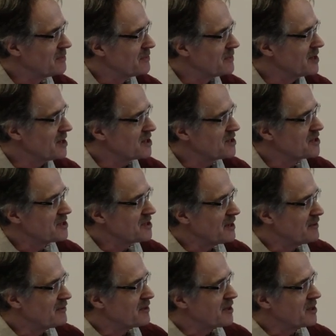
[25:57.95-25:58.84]
these
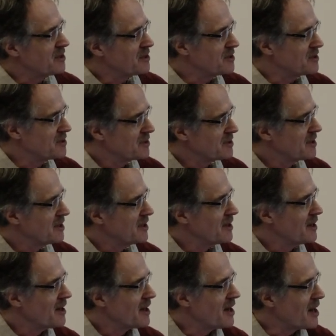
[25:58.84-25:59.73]
different
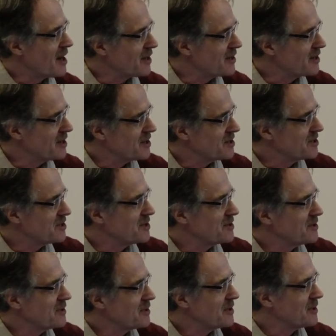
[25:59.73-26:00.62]

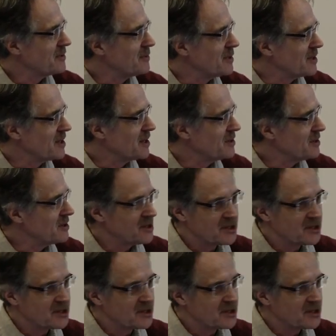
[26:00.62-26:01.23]
areas within the